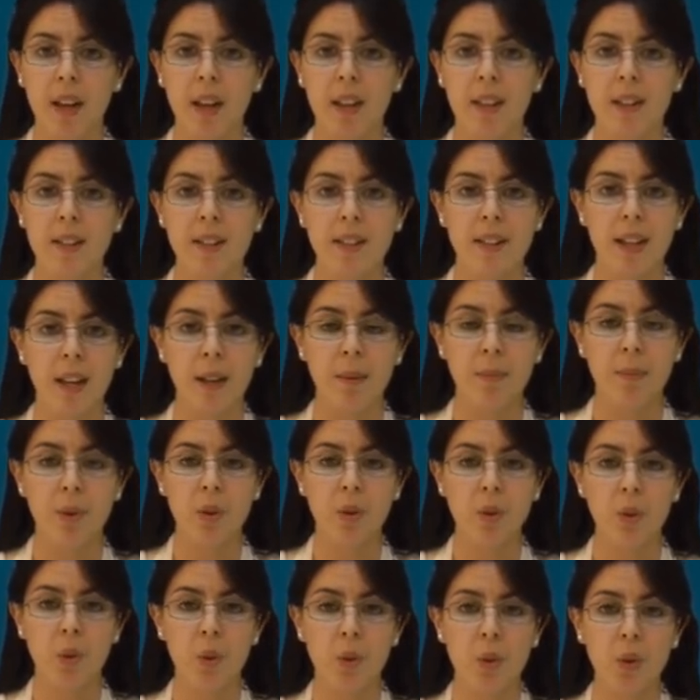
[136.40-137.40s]
The
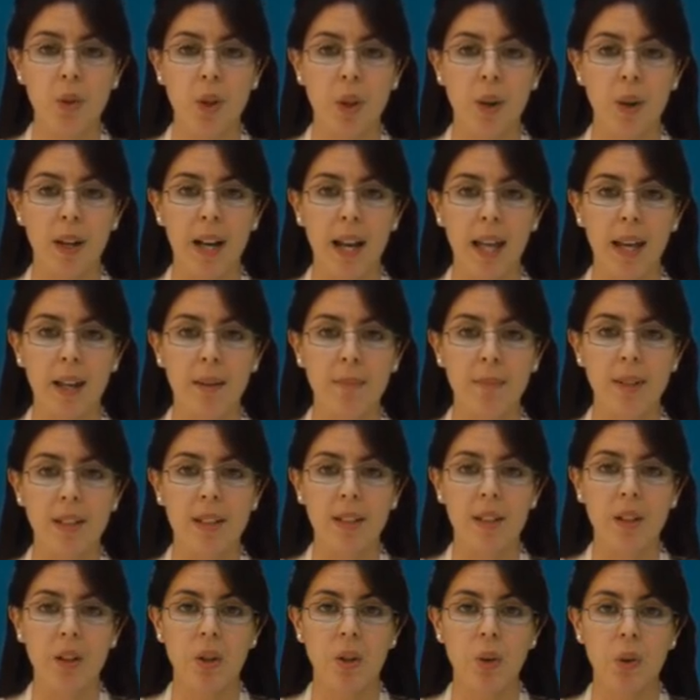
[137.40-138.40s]
statement also claimed
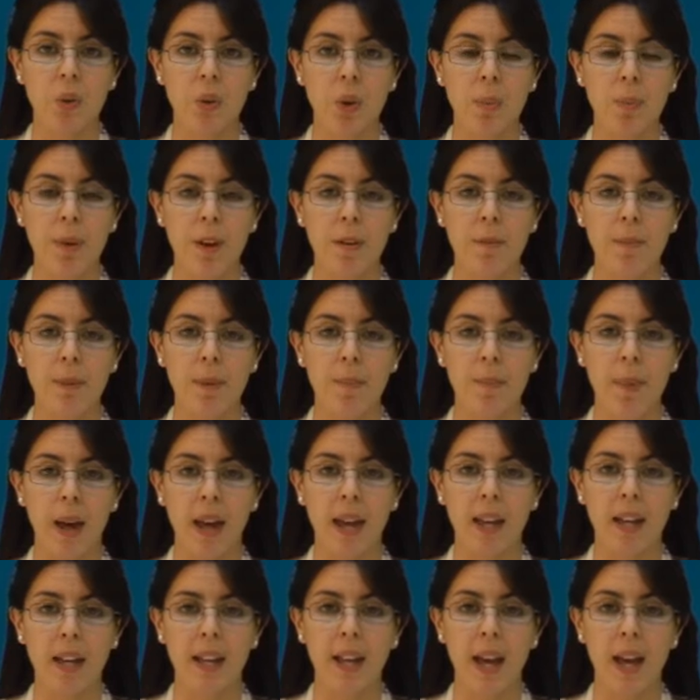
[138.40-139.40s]
that the group have been
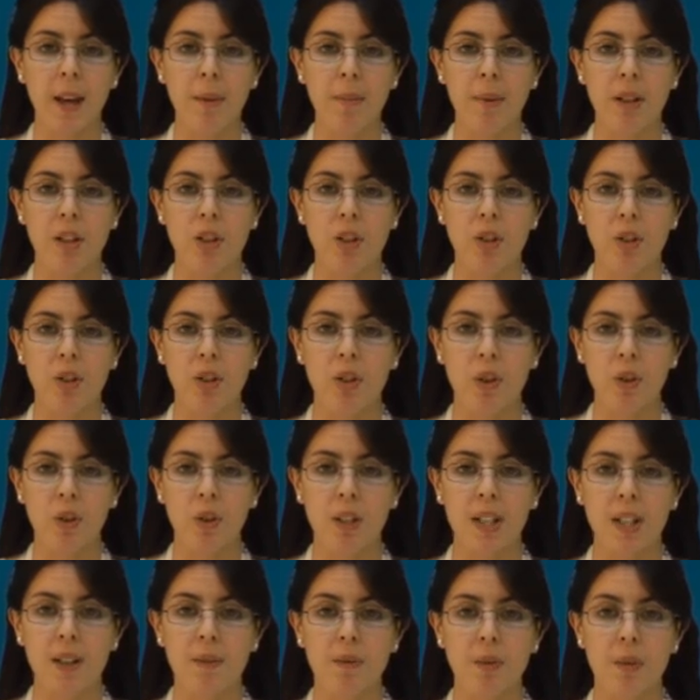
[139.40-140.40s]
paying gaming
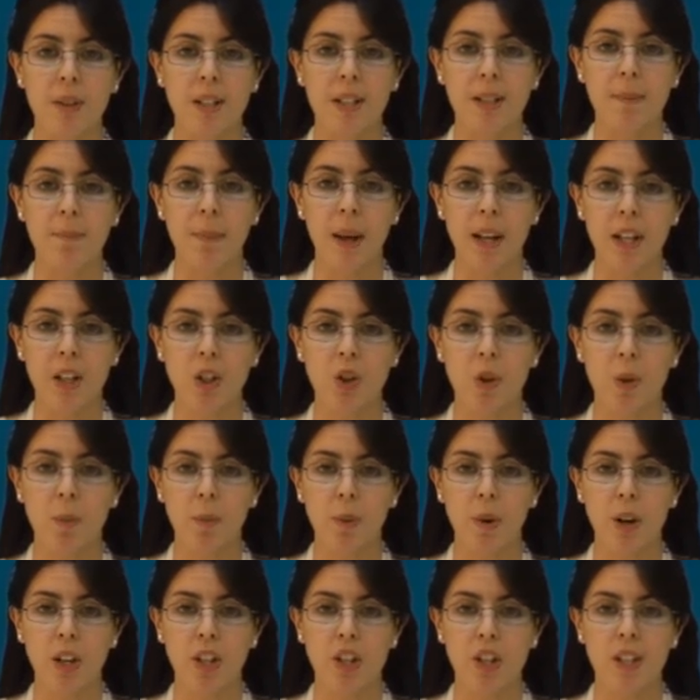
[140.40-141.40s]
duty for its Spanish
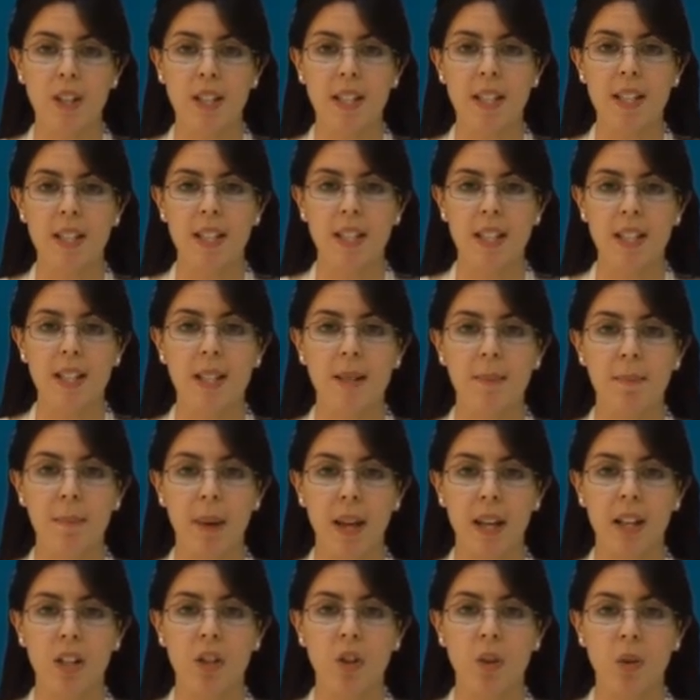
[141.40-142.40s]
operations since
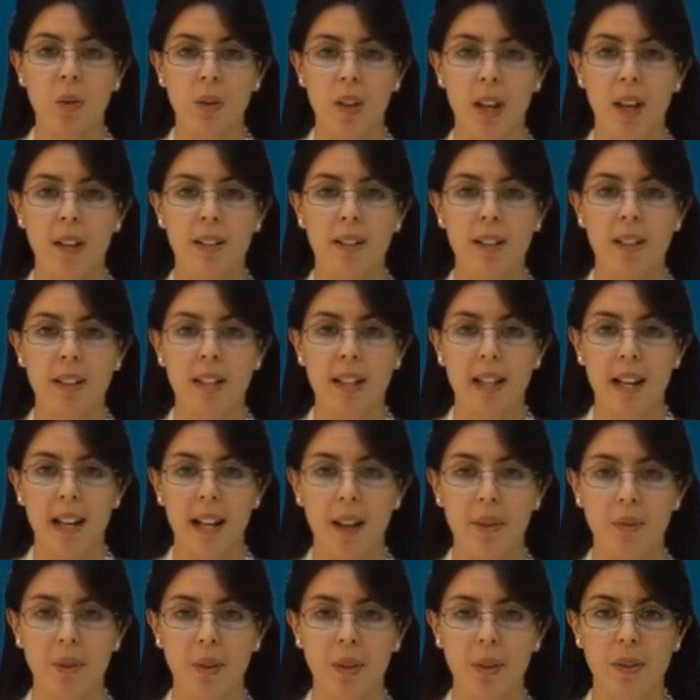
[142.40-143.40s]
May
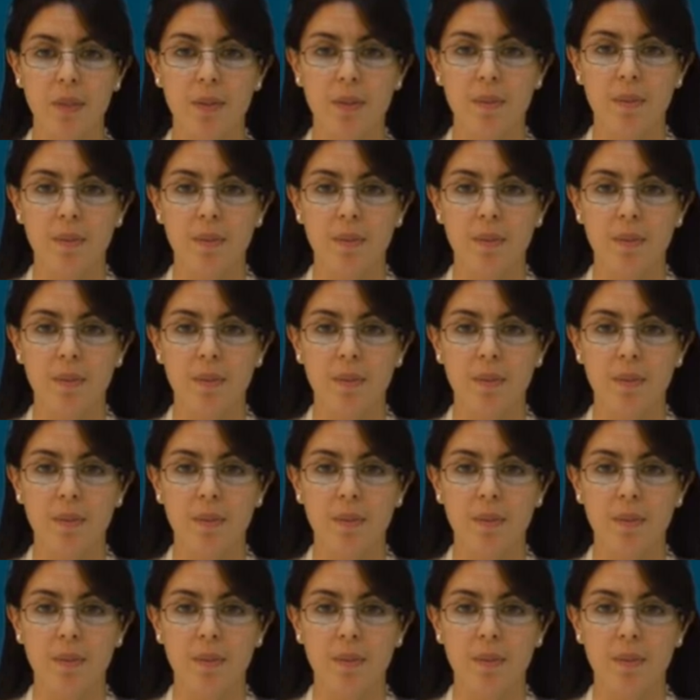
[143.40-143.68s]
2011.